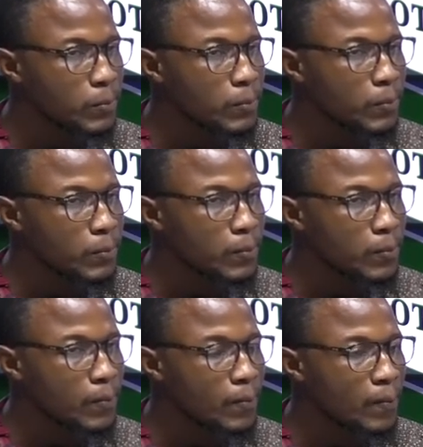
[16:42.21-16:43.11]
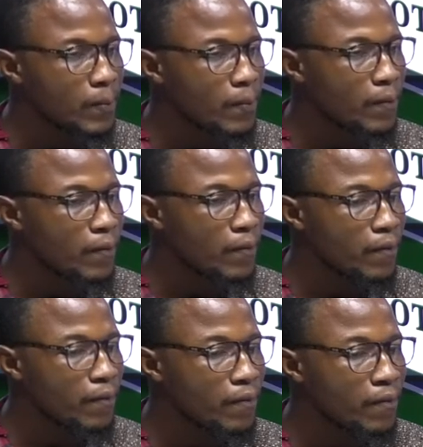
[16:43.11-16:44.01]

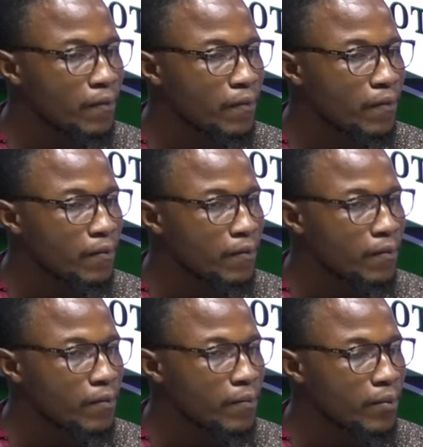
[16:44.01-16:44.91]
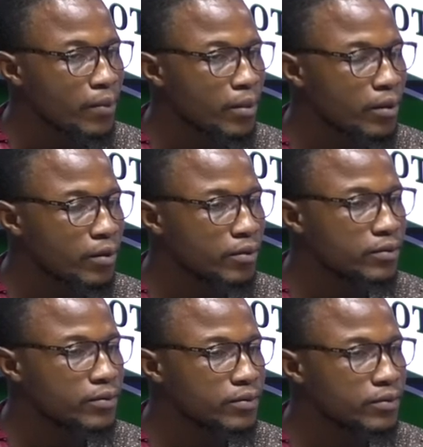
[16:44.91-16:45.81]

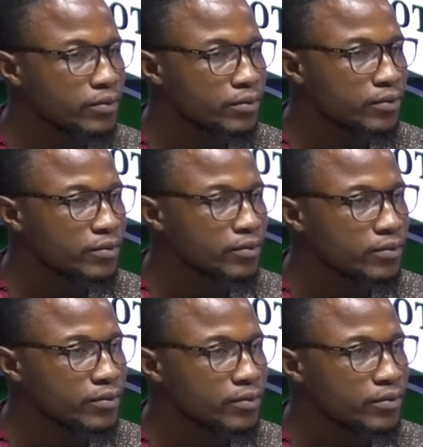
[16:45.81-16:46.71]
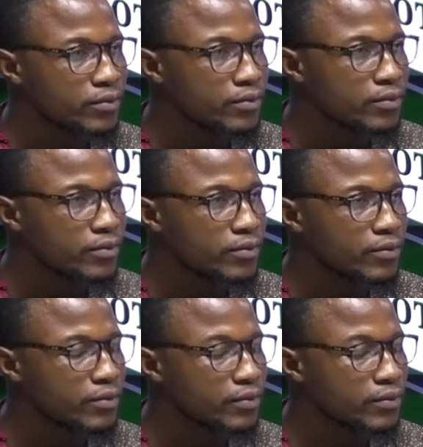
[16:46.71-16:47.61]

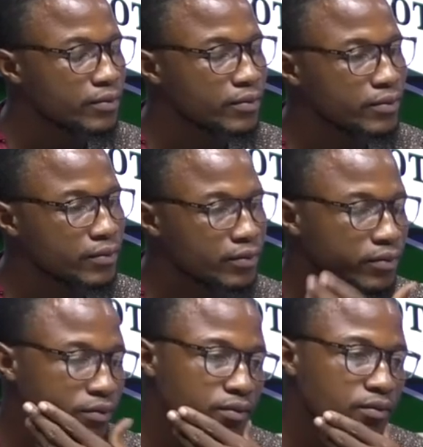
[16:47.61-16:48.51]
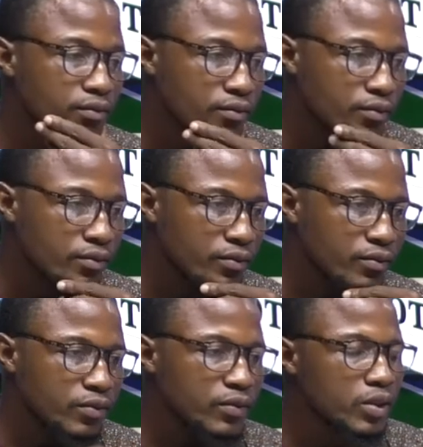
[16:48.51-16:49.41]

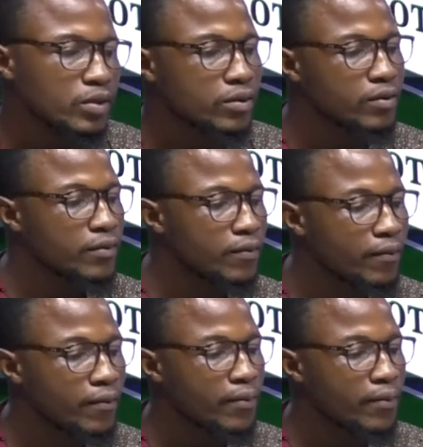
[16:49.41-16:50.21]
No words are spoken by the person on screen.